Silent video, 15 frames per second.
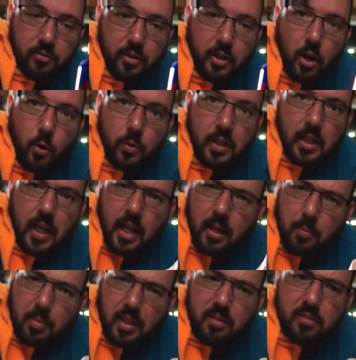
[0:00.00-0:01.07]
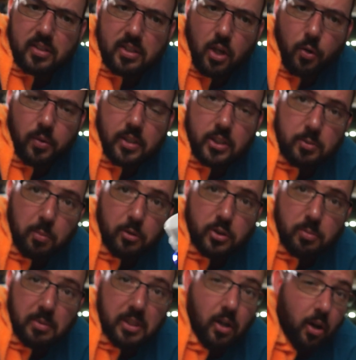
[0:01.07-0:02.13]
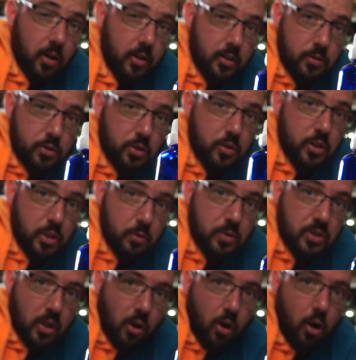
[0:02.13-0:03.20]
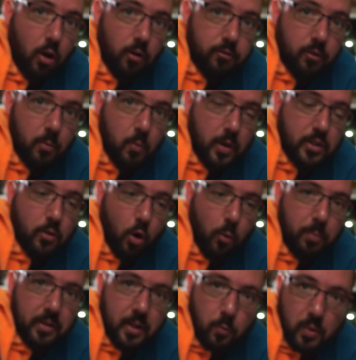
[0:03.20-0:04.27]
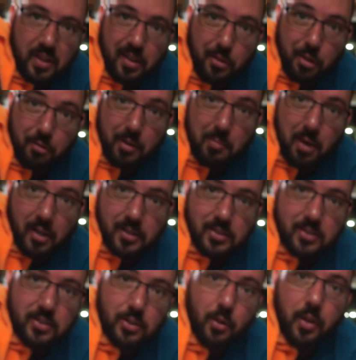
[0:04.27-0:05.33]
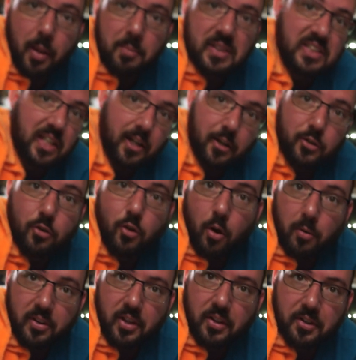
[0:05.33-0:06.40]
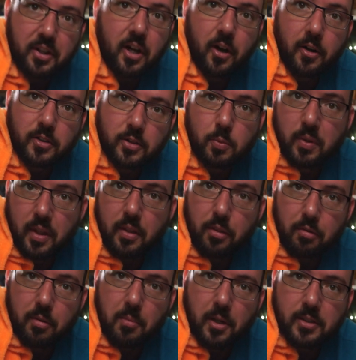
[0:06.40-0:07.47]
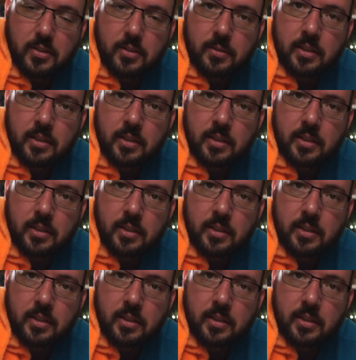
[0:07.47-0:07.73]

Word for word: of the coating. And I believe this coating is supposed to be, you should use it all from when you open it within three months. So that means I had to do all the other cars within three months.